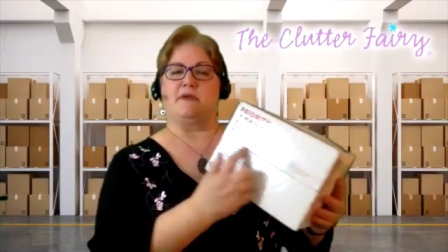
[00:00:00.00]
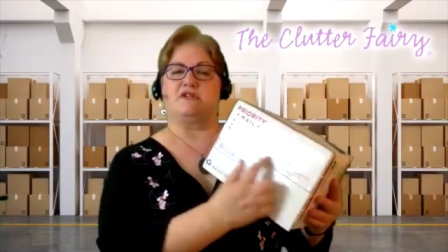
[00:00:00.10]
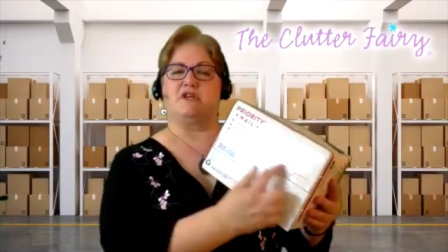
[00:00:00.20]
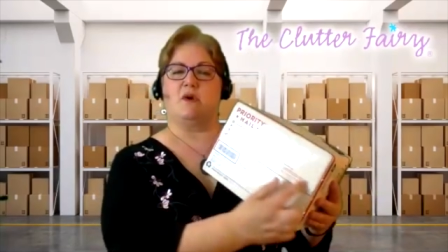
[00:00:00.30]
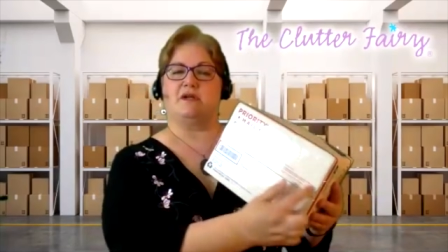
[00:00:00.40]

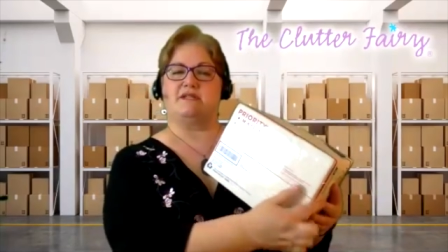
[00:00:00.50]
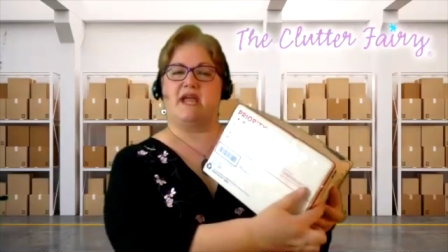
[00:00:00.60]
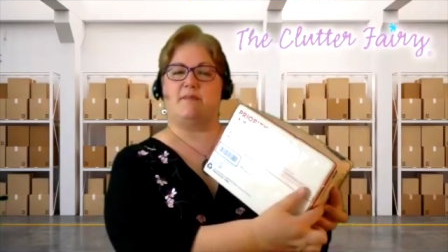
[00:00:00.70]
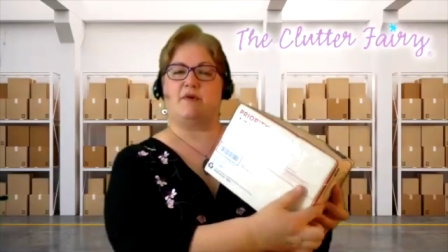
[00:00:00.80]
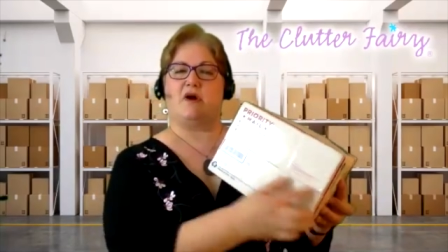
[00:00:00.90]
So you want
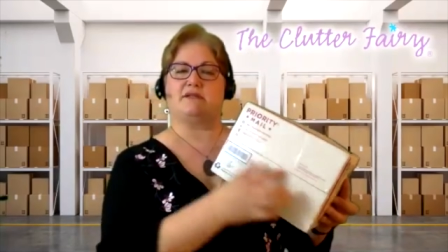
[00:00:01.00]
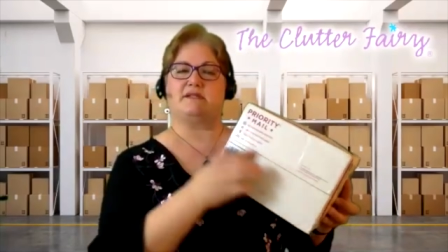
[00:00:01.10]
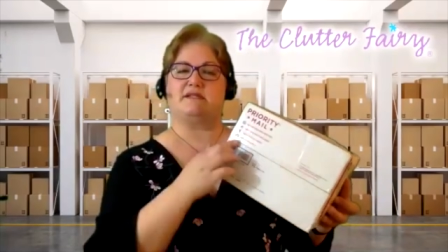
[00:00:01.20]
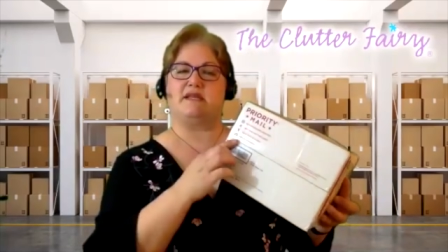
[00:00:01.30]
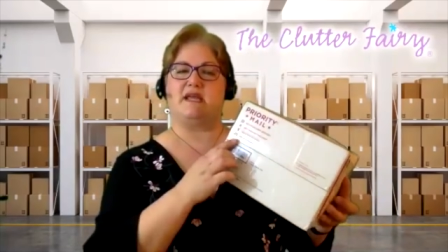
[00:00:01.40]
tape across
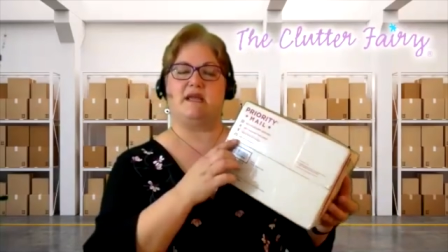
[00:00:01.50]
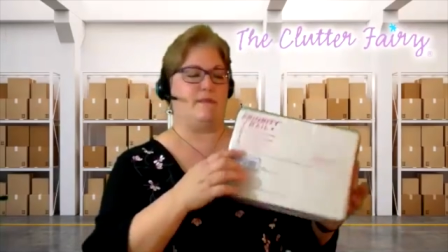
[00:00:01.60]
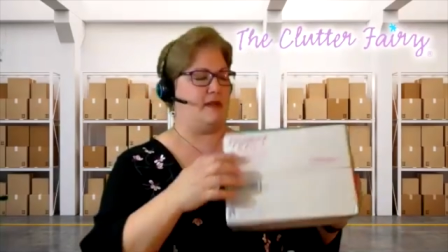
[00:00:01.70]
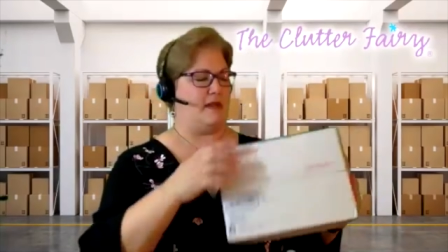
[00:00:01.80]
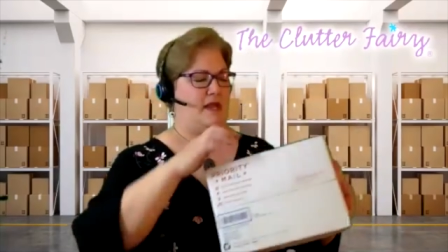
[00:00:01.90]
the
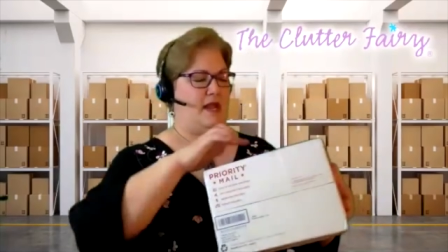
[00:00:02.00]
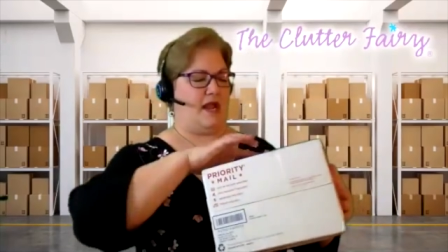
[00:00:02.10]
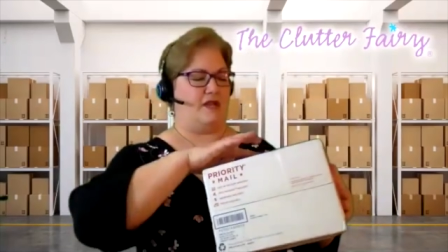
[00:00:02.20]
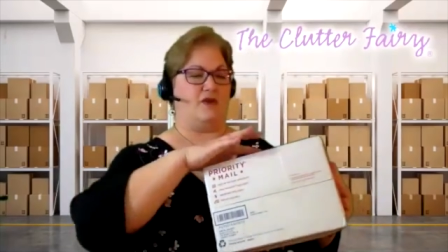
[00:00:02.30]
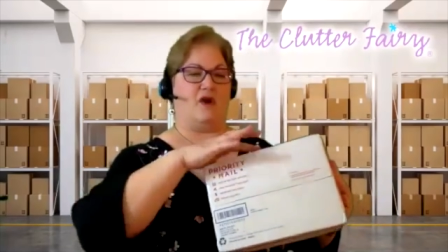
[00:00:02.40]
seam,
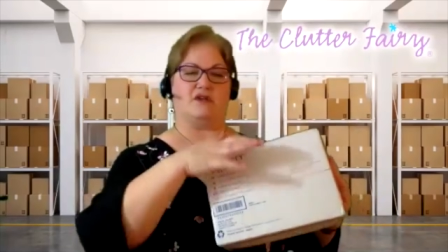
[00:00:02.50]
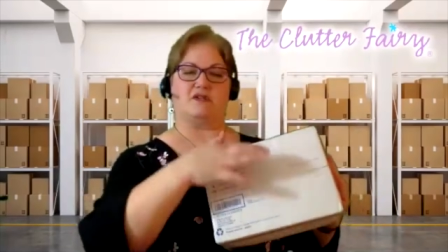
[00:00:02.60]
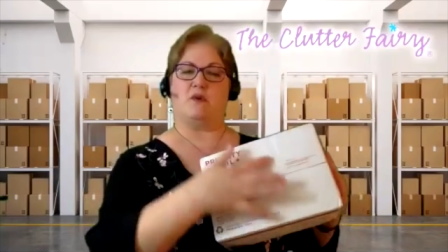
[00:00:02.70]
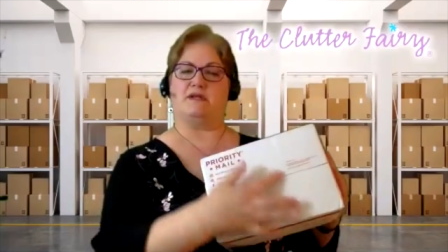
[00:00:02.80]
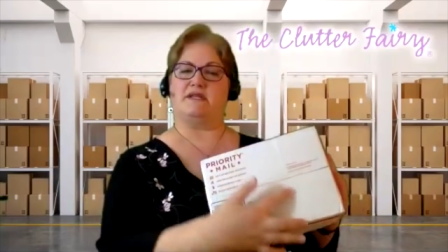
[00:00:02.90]
and you
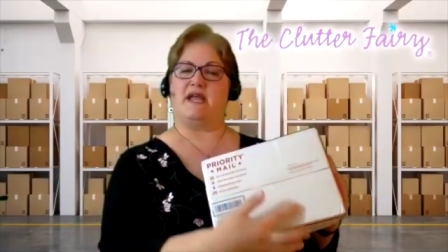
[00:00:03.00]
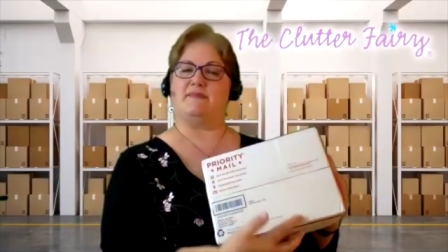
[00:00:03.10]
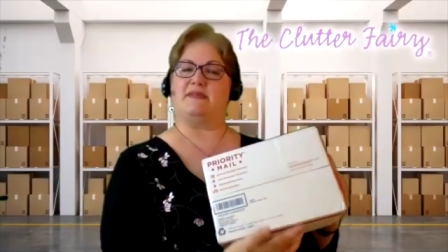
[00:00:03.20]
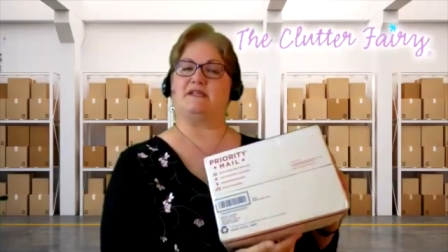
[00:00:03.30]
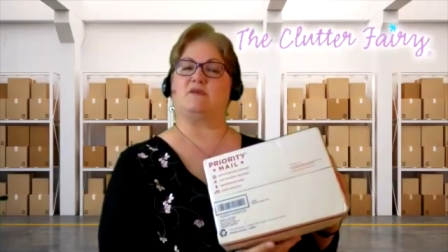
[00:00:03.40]
also want
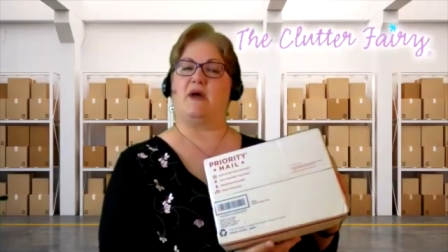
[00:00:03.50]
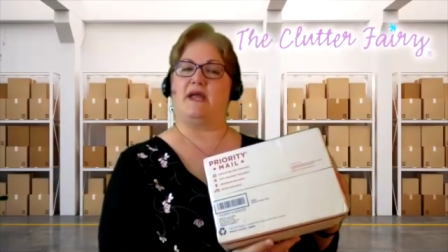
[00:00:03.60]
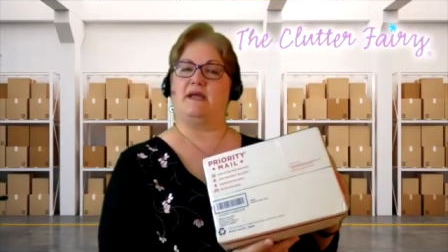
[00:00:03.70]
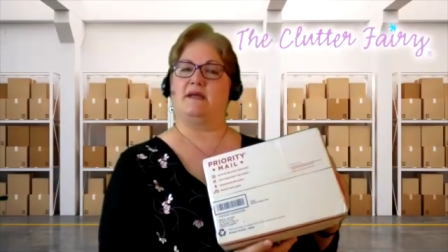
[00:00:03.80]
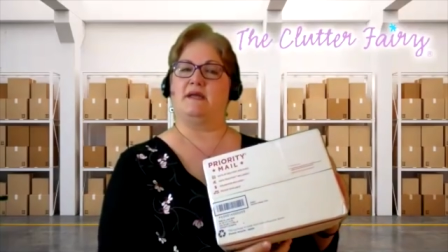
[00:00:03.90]
tape this way.